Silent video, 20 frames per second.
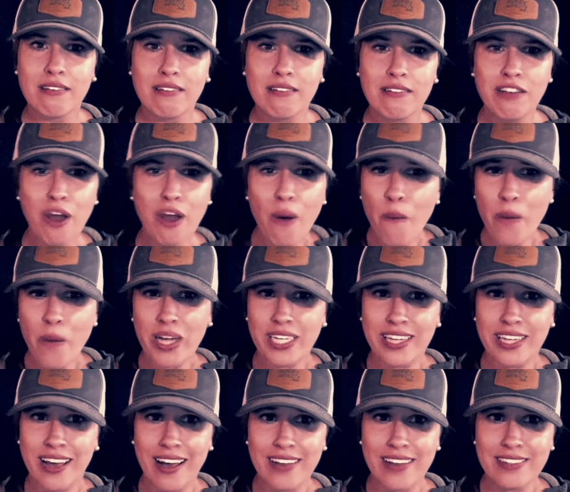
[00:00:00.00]
No one
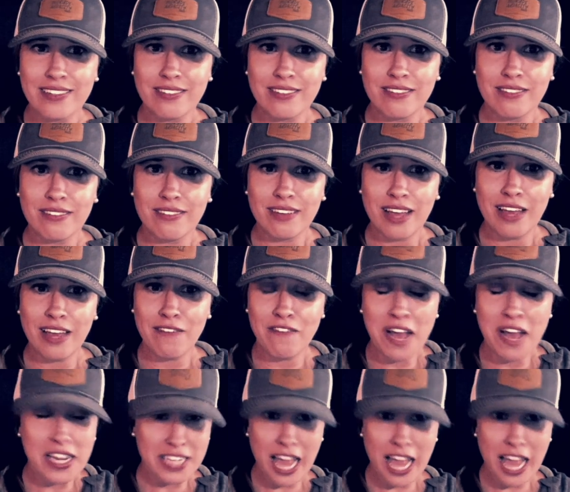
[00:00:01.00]
does. In fact,